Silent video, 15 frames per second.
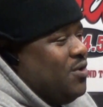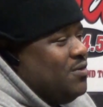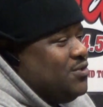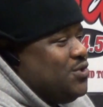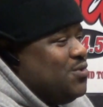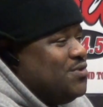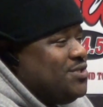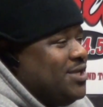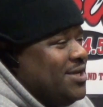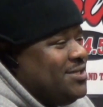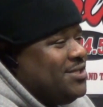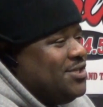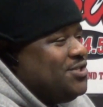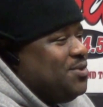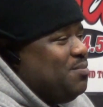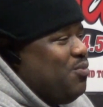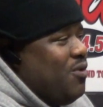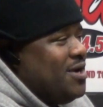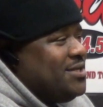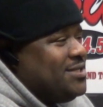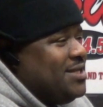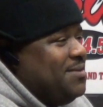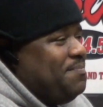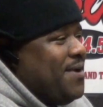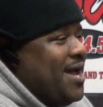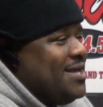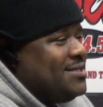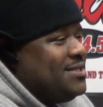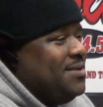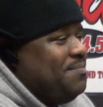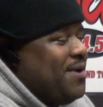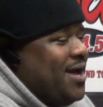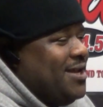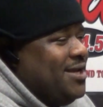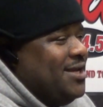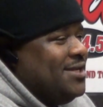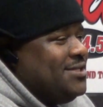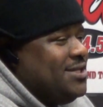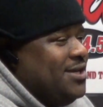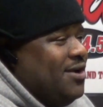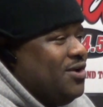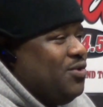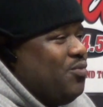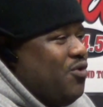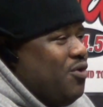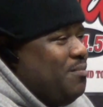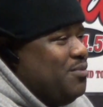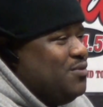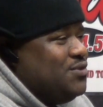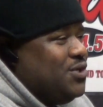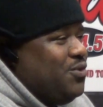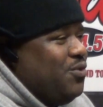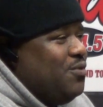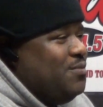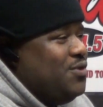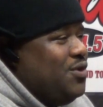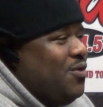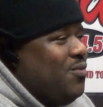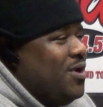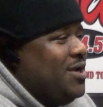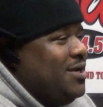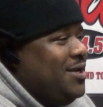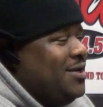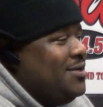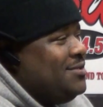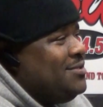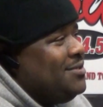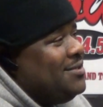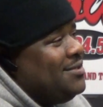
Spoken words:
on, 2-6? It's your boy C-Patt, C-Patt ENT on the World Music Group. You know what it is.